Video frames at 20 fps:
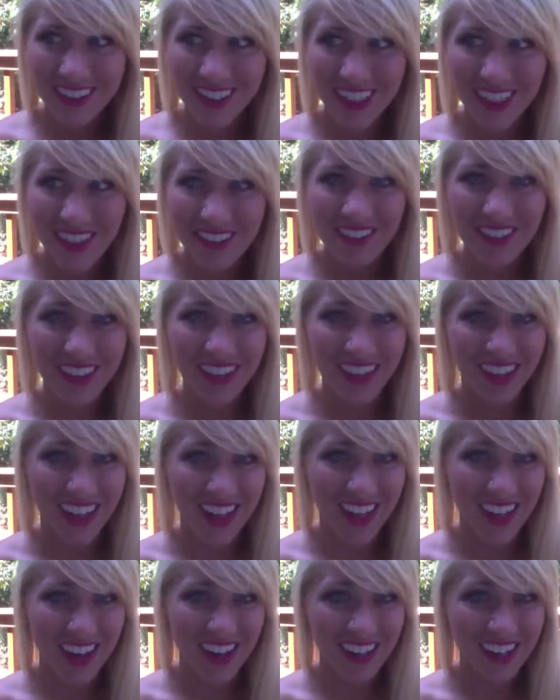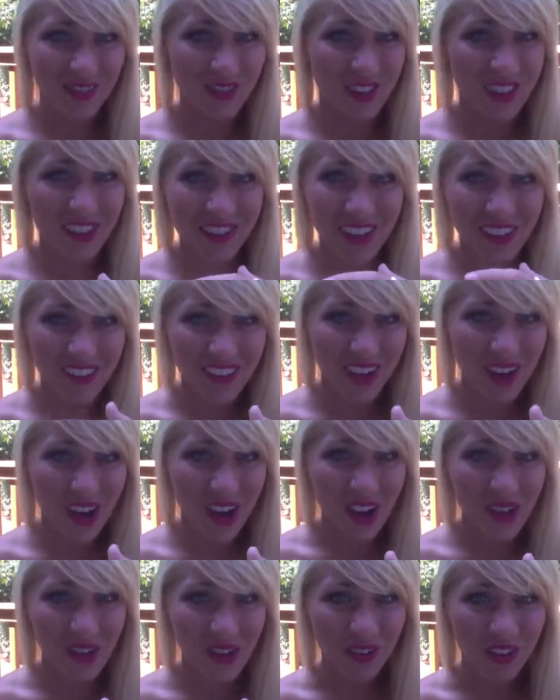living, and I would have never
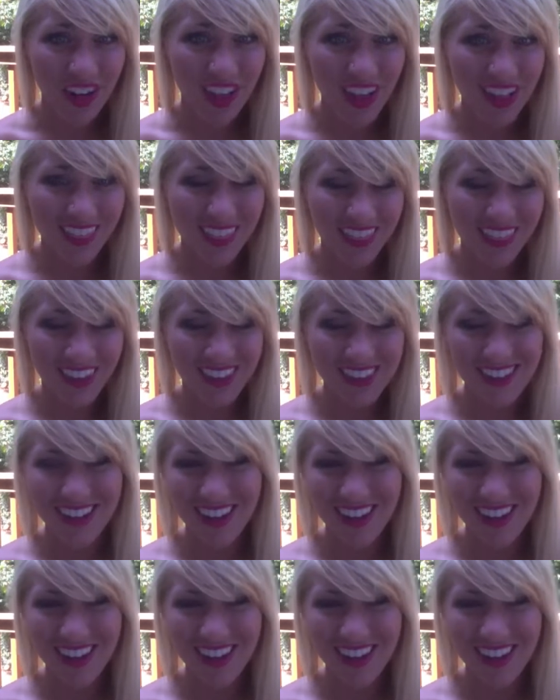known. And that's